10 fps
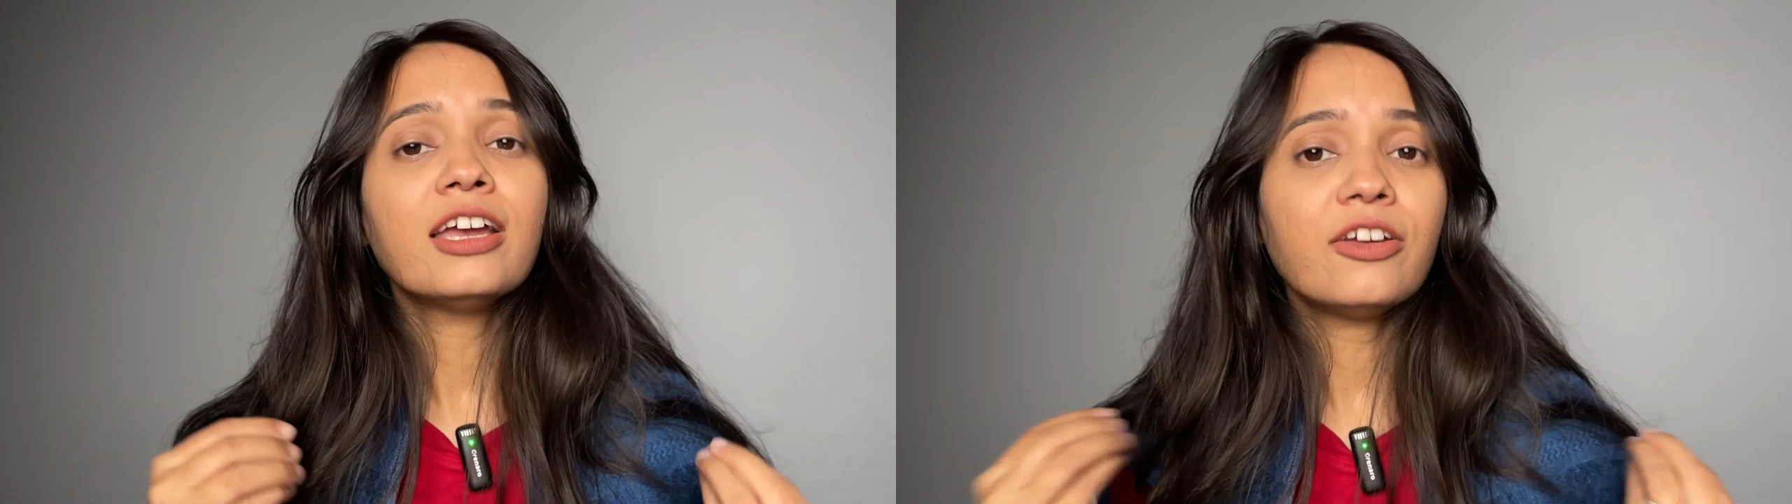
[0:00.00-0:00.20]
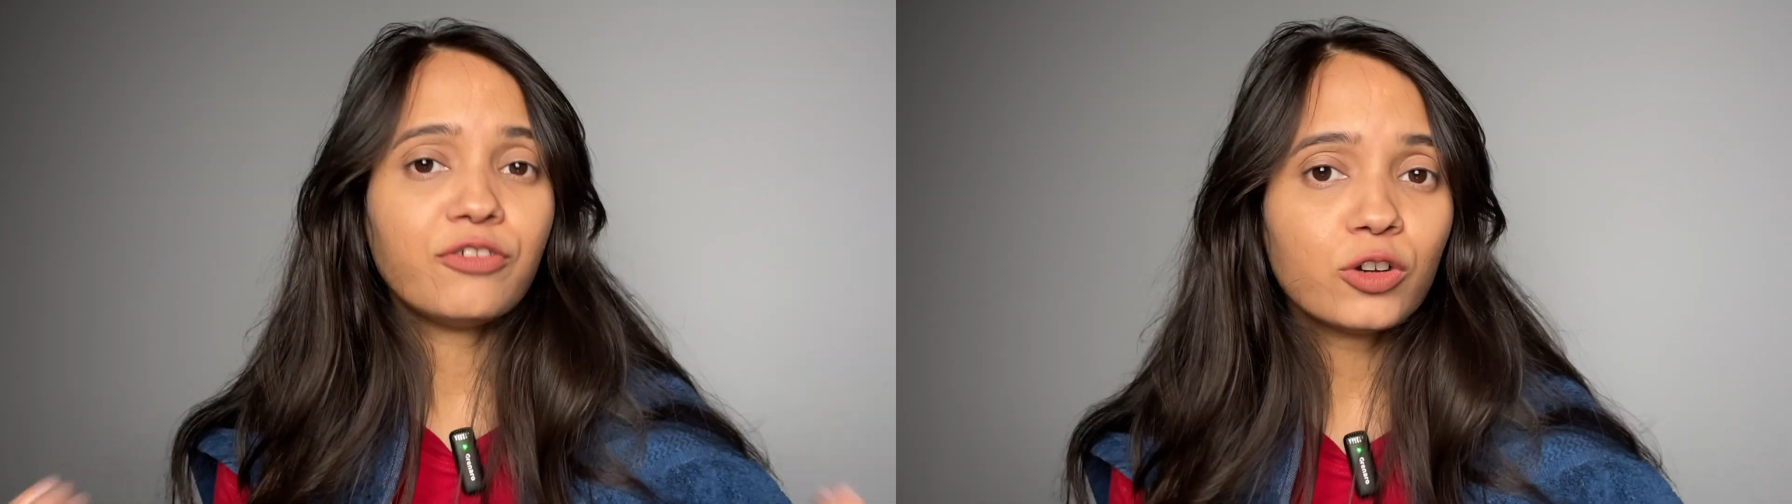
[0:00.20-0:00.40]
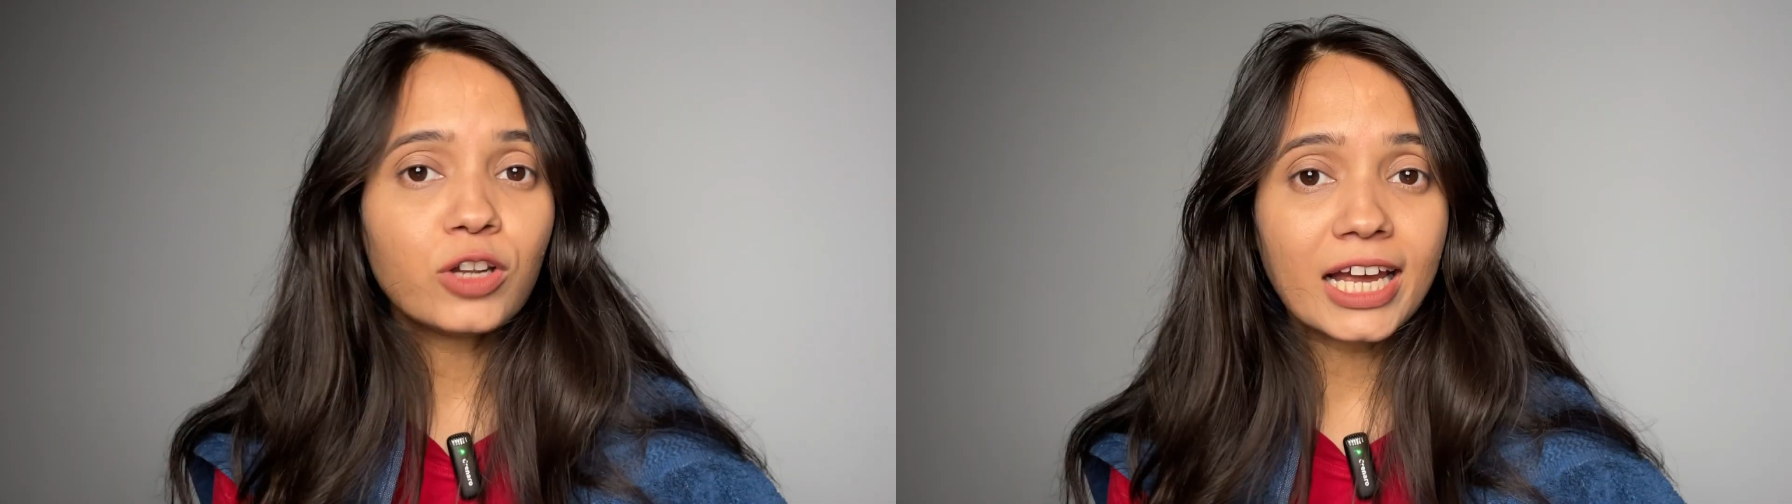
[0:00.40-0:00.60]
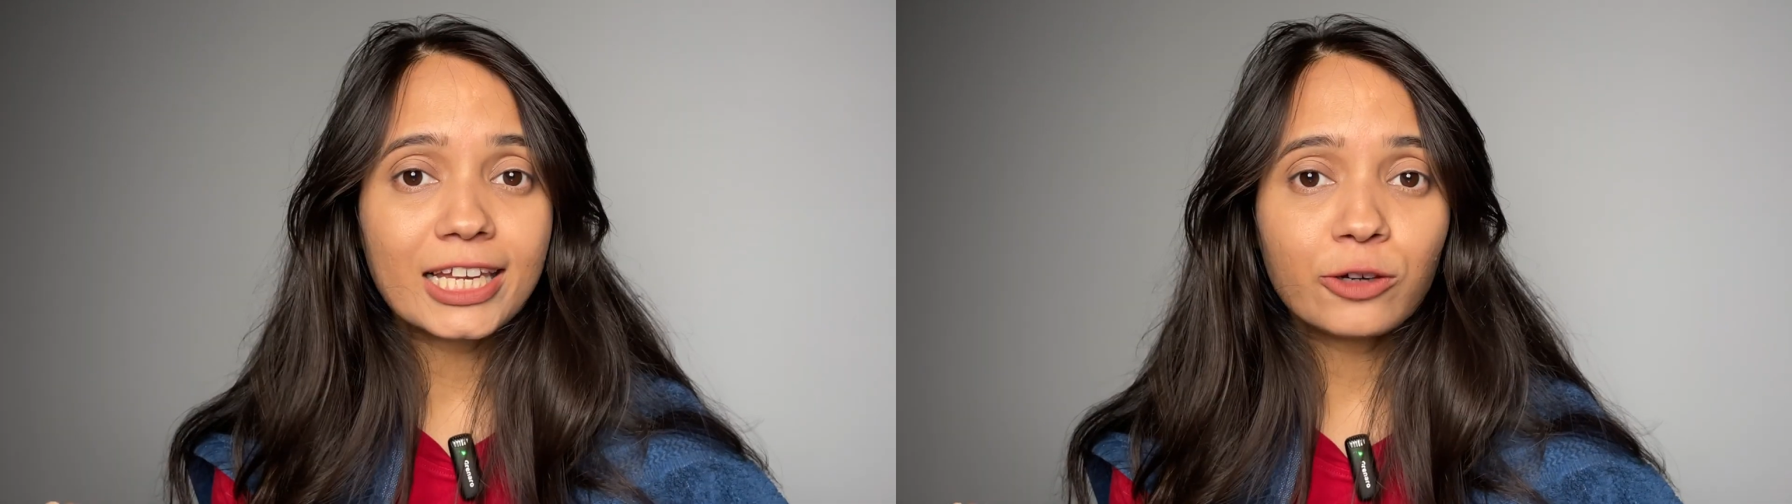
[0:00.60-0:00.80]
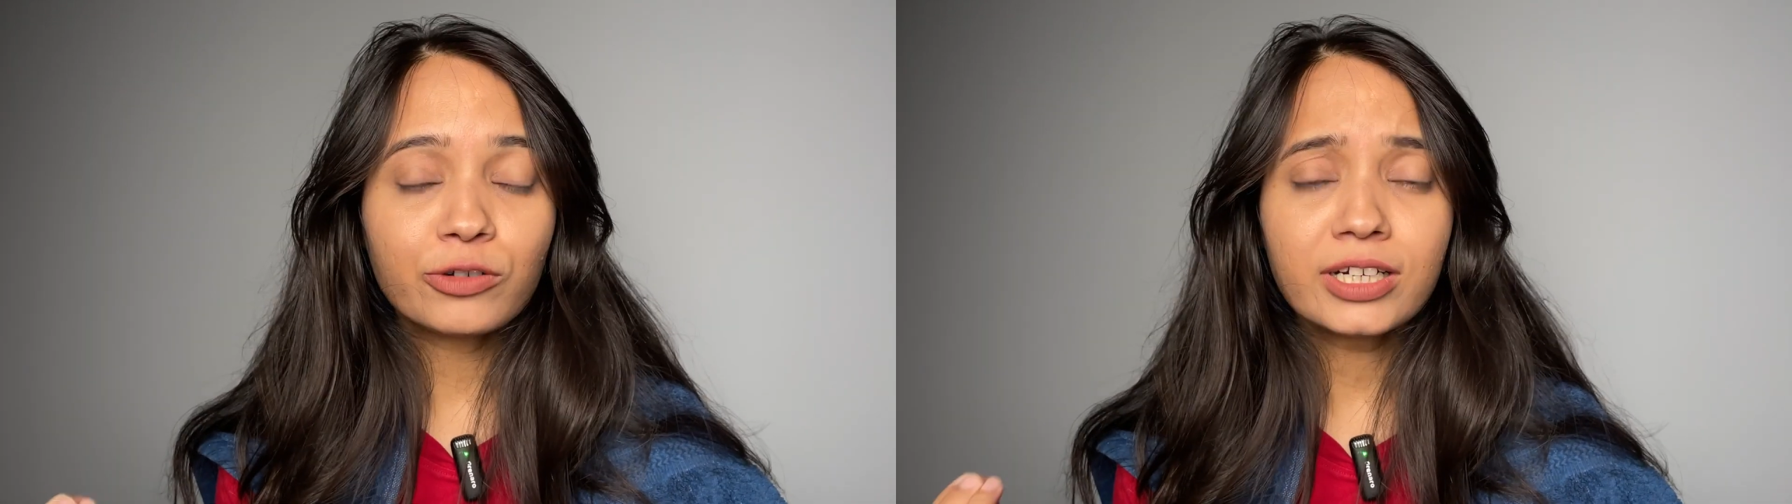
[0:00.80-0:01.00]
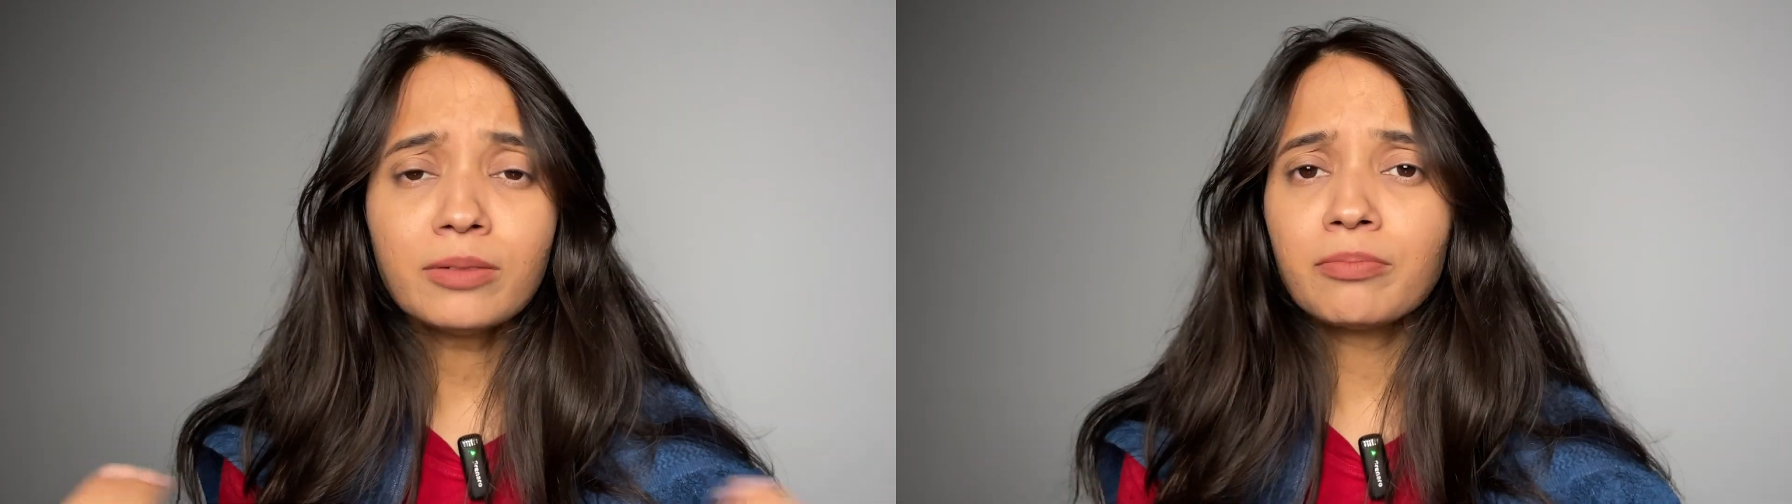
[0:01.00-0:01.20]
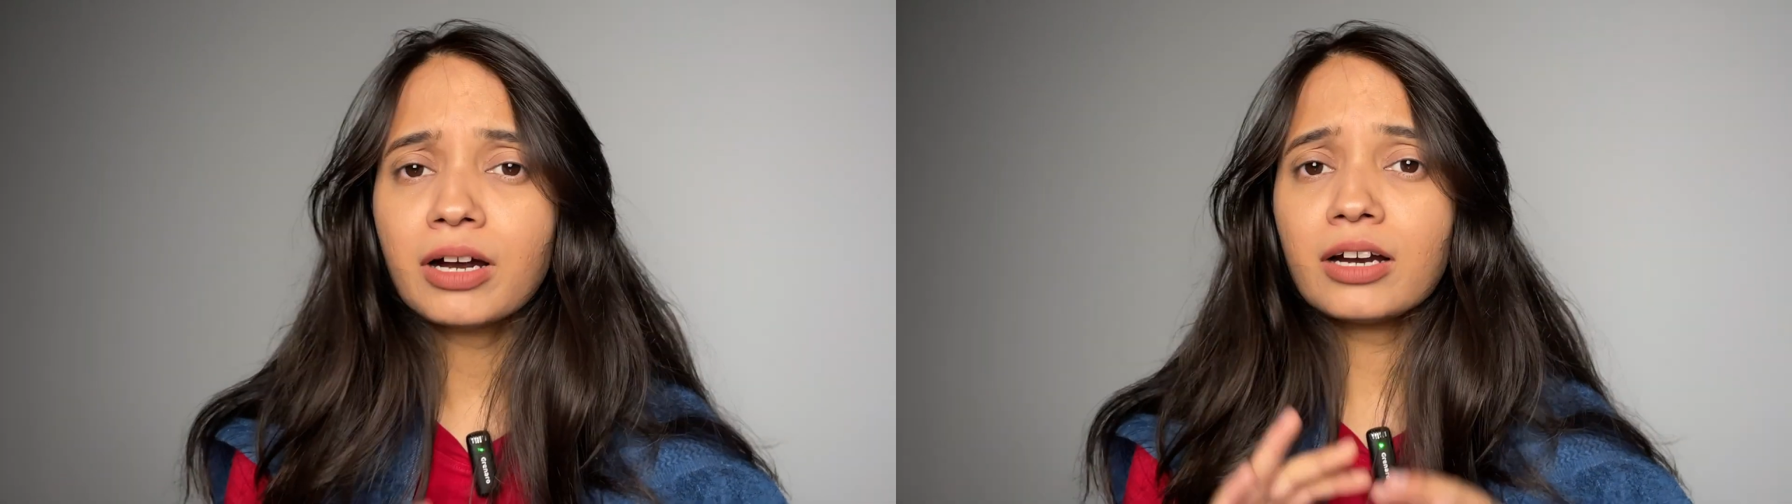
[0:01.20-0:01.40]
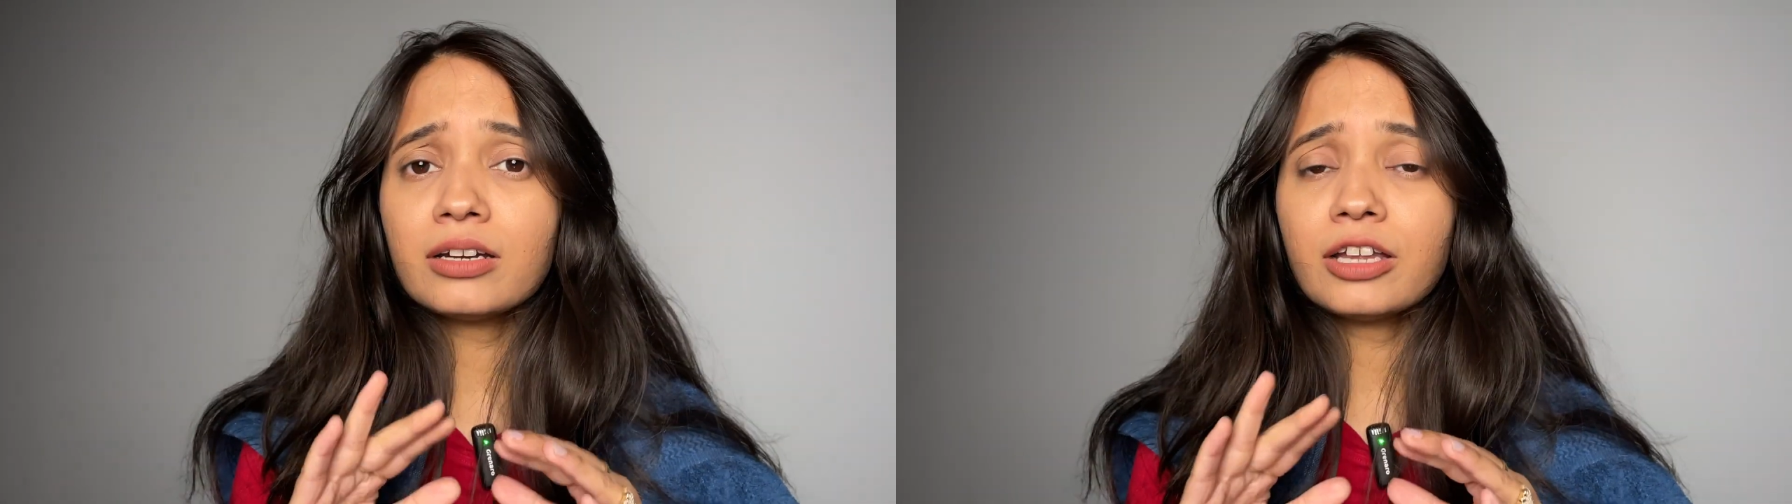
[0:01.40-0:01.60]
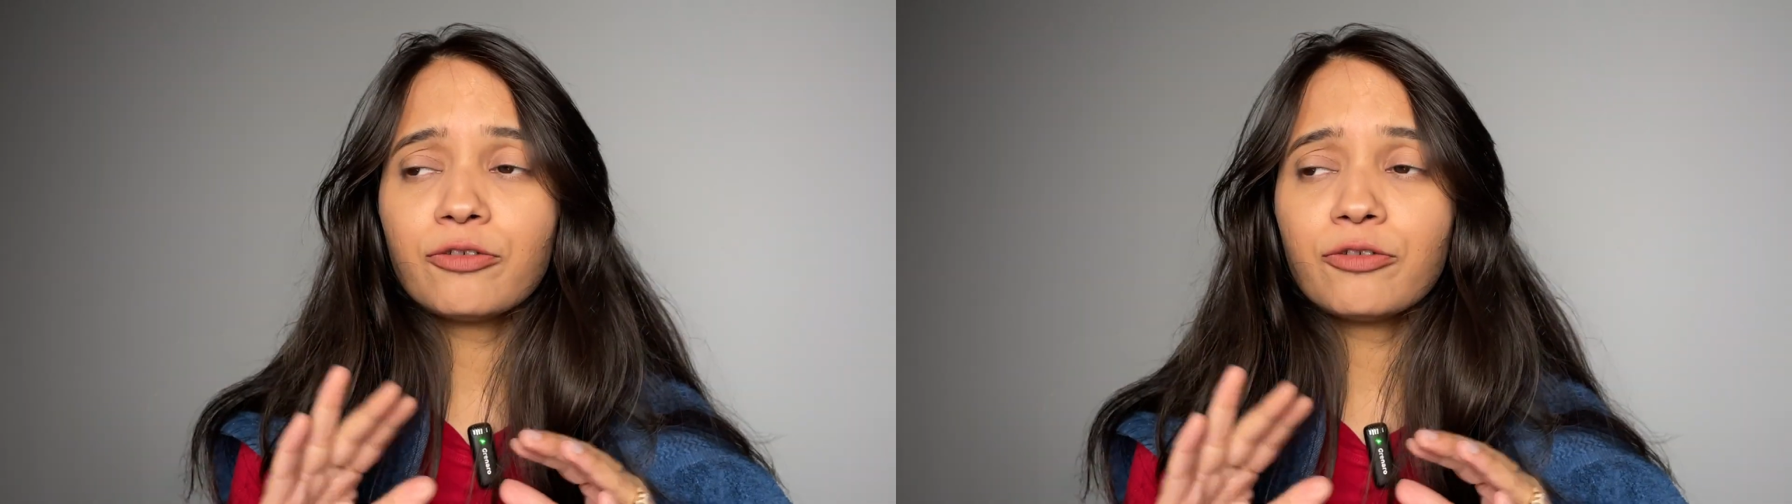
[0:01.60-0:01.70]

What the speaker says: if you dilute it, but